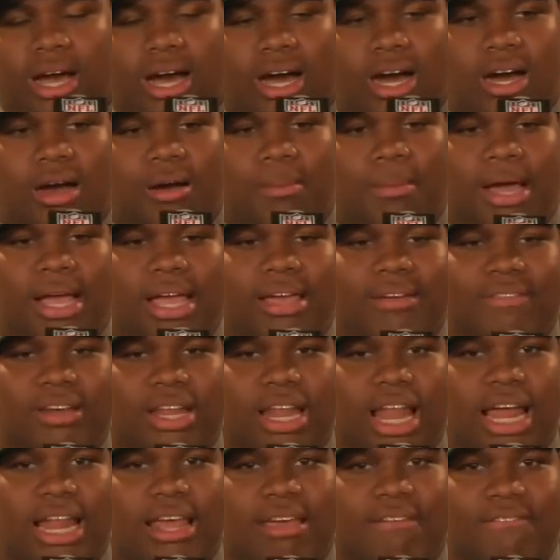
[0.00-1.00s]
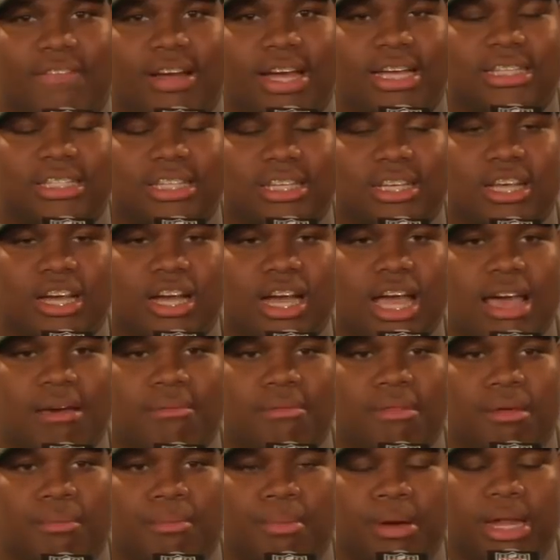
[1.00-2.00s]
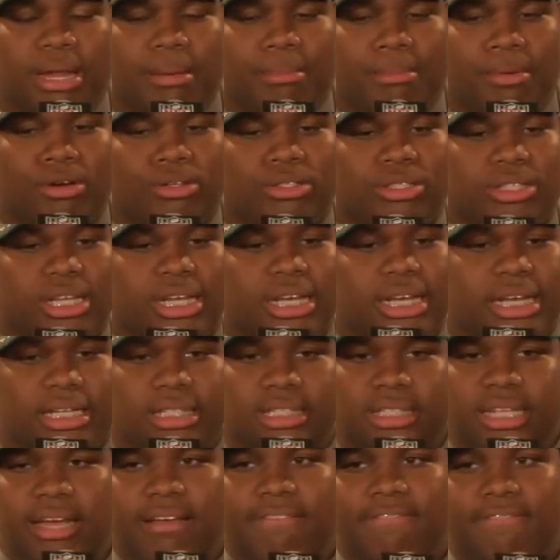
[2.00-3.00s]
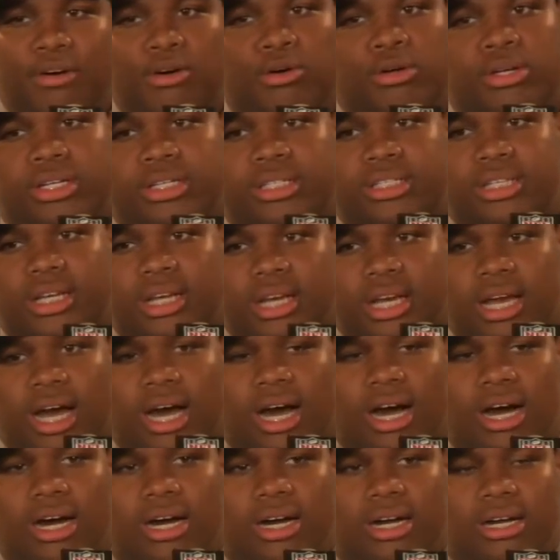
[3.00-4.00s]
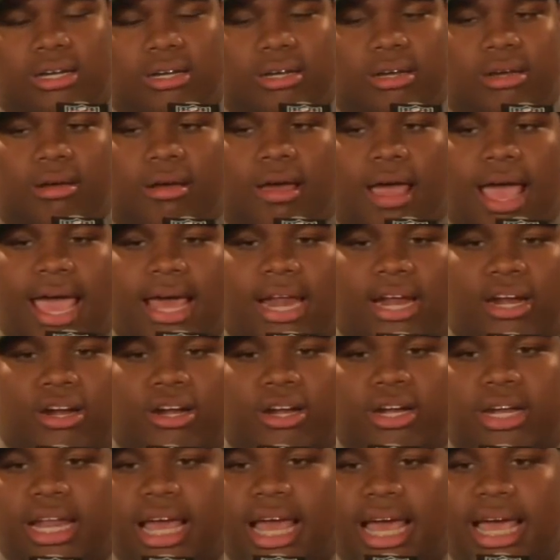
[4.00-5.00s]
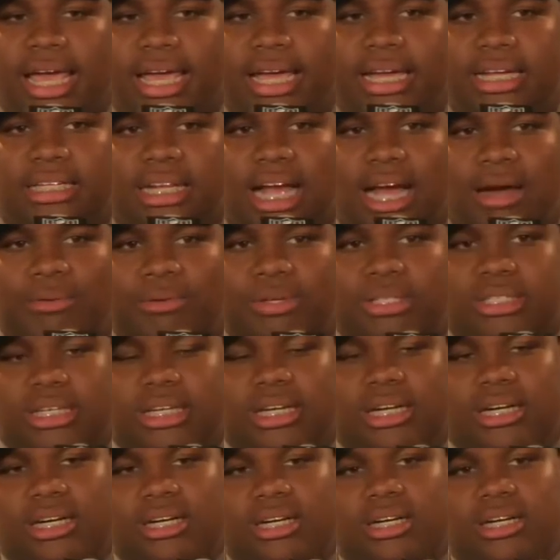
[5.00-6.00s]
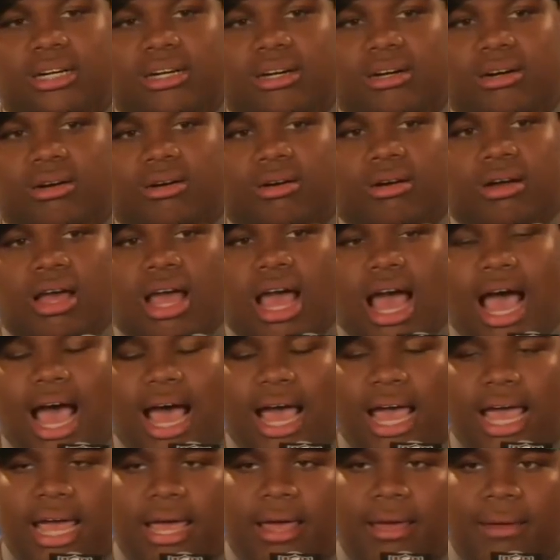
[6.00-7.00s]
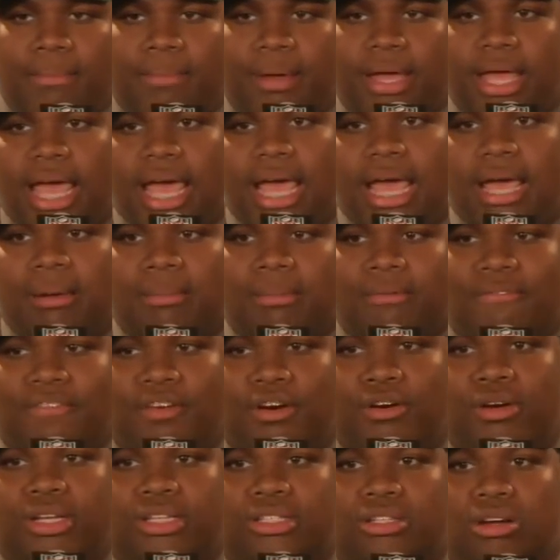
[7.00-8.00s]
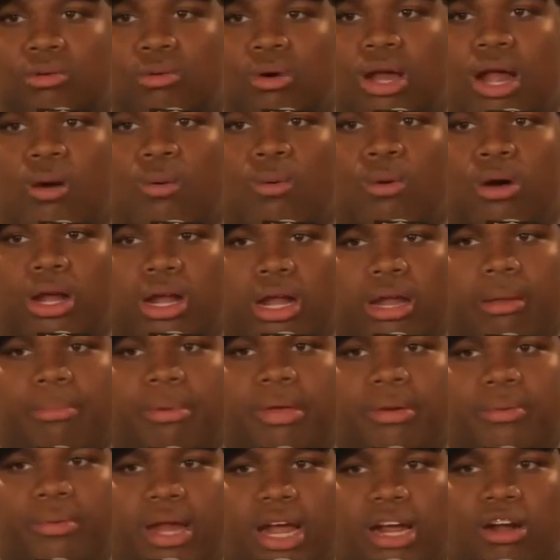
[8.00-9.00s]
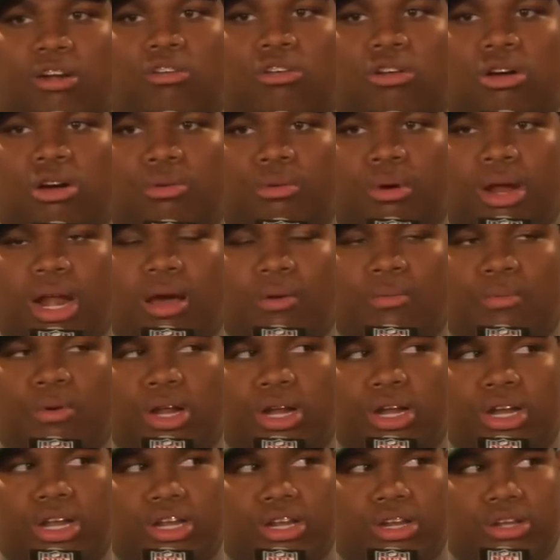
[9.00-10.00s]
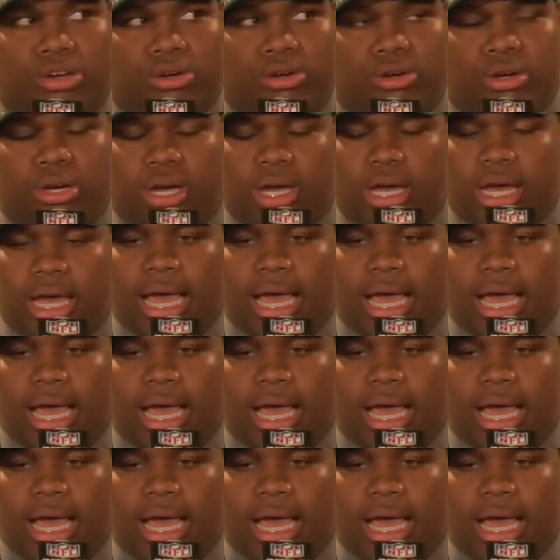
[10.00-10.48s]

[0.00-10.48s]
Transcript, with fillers: Um, I give a lot of advice to young athletes, but the most thing is stay focused. Uh, at an early age, I wasn't. Um, I had became focused on what I wanted to be when I grew up, what I wanted to do,